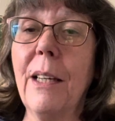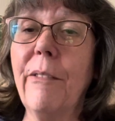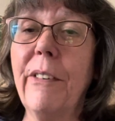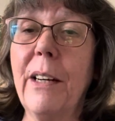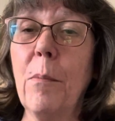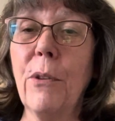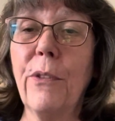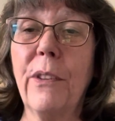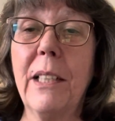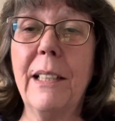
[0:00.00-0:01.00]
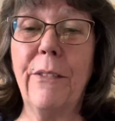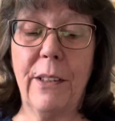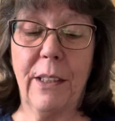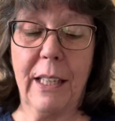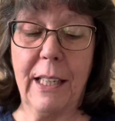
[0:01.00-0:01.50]
him very much for
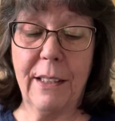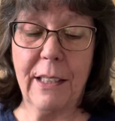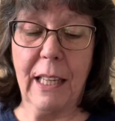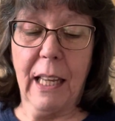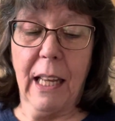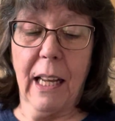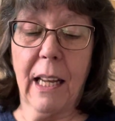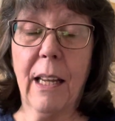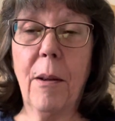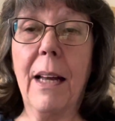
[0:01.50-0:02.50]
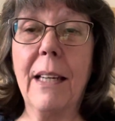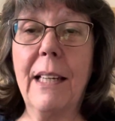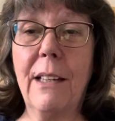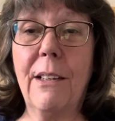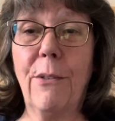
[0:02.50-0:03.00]
delivering these. I
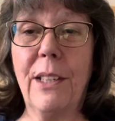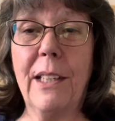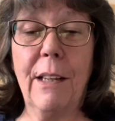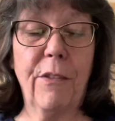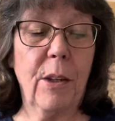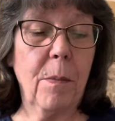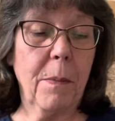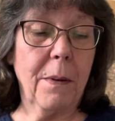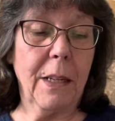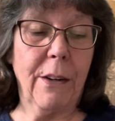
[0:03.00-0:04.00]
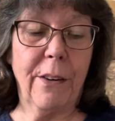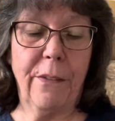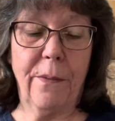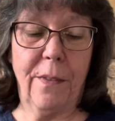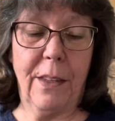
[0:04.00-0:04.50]
did receive them. I
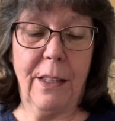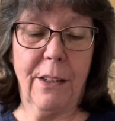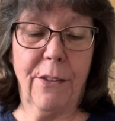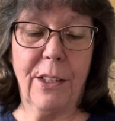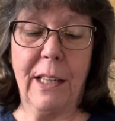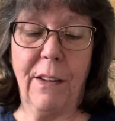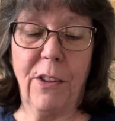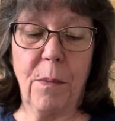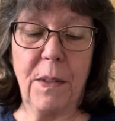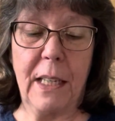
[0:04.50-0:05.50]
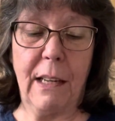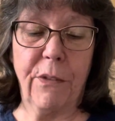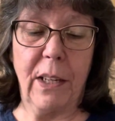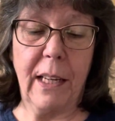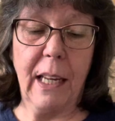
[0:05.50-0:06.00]
received them
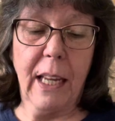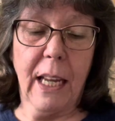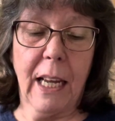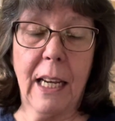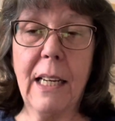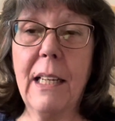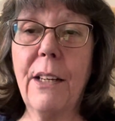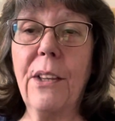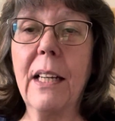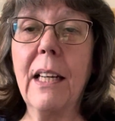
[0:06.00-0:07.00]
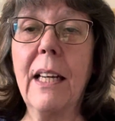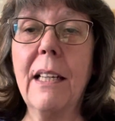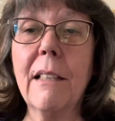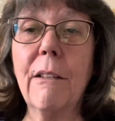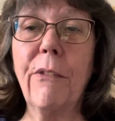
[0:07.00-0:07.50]
safely, and I did thank
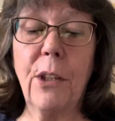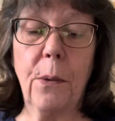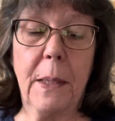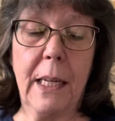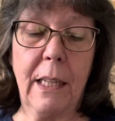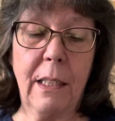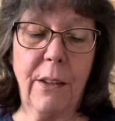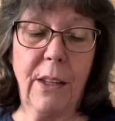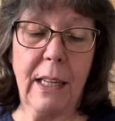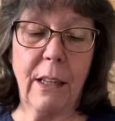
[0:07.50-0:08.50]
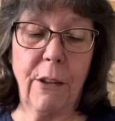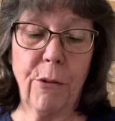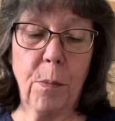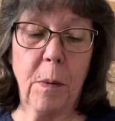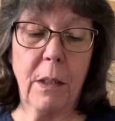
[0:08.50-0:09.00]
Hazel for doing it, and to thank her
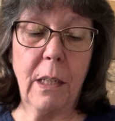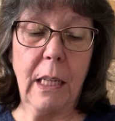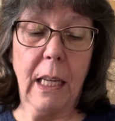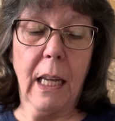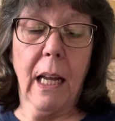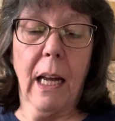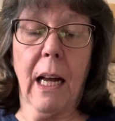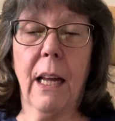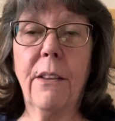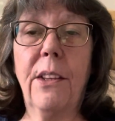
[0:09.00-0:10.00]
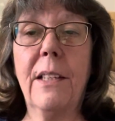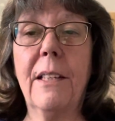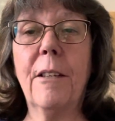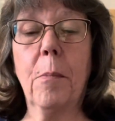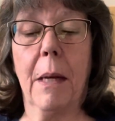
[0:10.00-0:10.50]
husband. And this
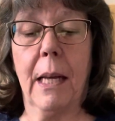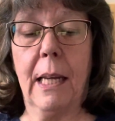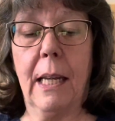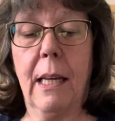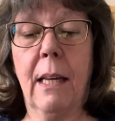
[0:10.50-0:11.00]
is my